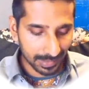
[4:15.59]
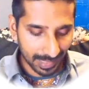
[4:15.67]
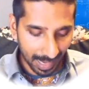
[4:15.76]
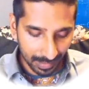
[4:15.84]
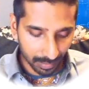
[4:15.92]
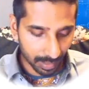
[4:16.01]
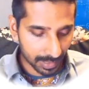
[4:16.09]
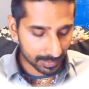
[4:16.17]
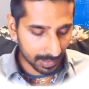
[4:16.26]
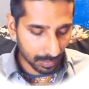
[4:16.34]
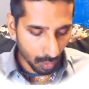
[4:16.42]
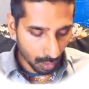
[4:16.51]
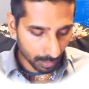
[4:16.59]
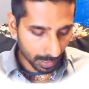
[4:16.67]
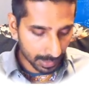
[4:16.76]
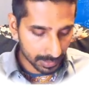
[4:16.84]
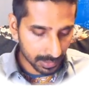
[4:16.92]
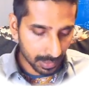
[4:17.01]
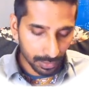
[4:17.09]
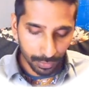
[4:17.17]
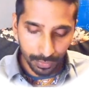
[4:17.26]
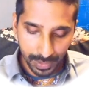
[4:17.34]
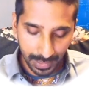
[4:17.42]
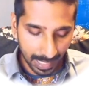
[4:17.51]
categorized, and organized
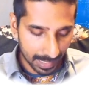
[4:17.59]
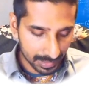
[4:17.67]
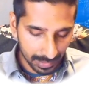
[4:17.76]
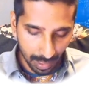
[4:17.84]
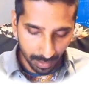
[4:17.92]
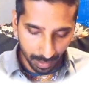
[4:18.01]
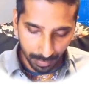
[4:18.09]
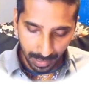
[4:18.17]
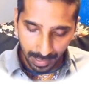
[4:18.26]
using a CRM